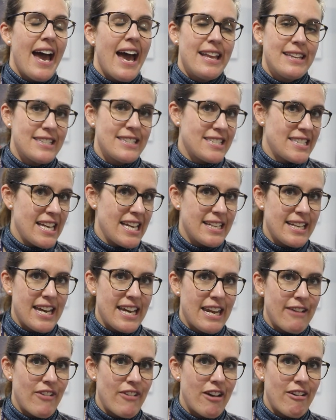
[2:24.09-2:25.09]
and still
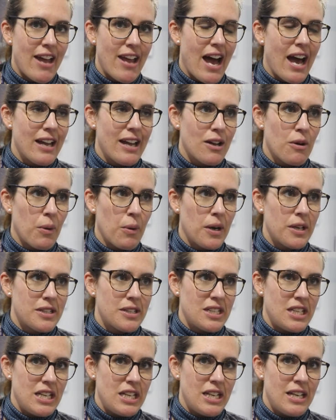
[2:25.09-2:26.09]
get a very high
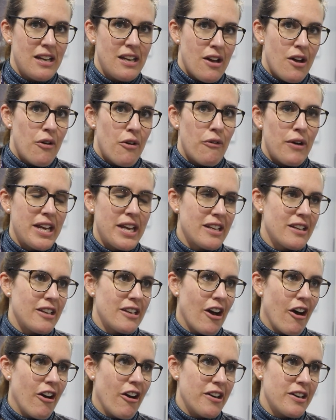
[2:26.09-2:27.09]
quality ring
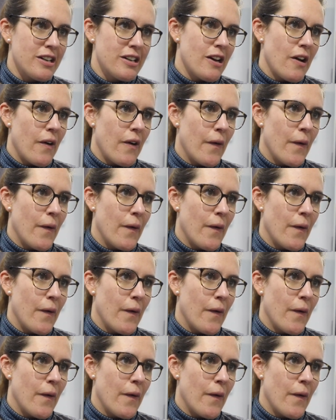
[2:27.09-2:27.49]
yarn,